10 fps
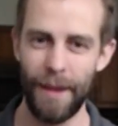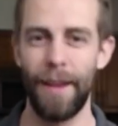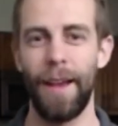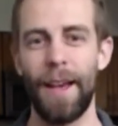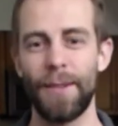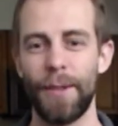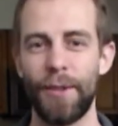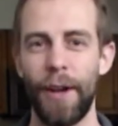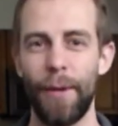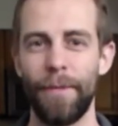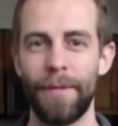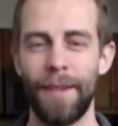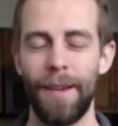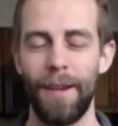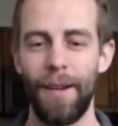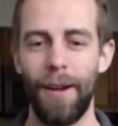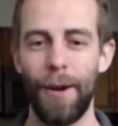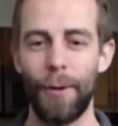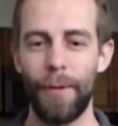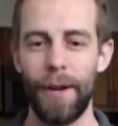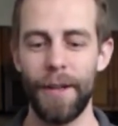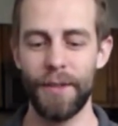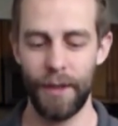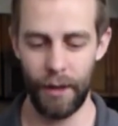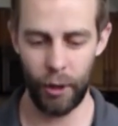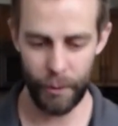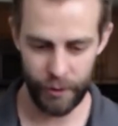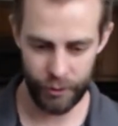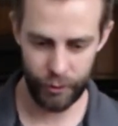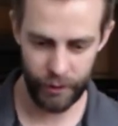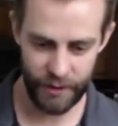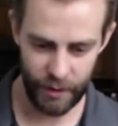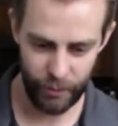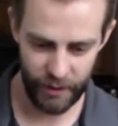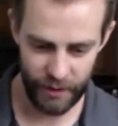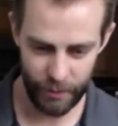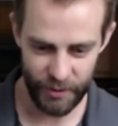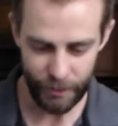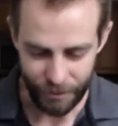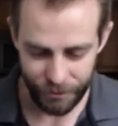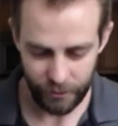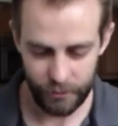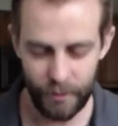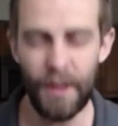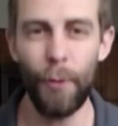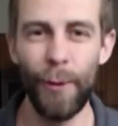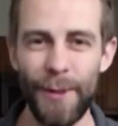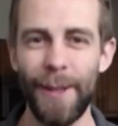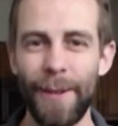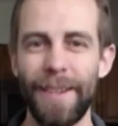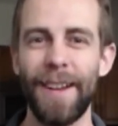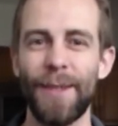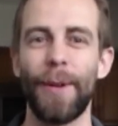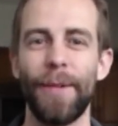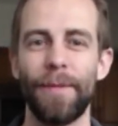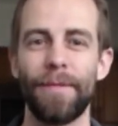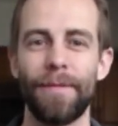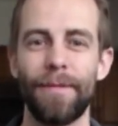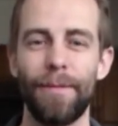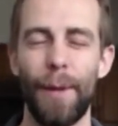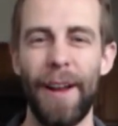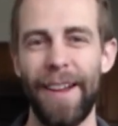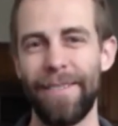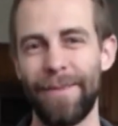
Excellent job. All right. Hope you enjoyed Timpani Tips. We'll see you in the next one. Bye-bye now.